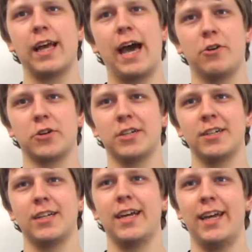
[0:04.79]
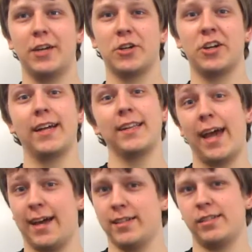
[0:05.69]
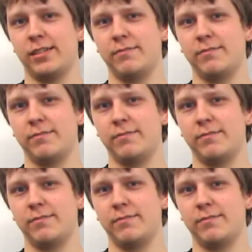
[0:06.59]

outer, inner, and last.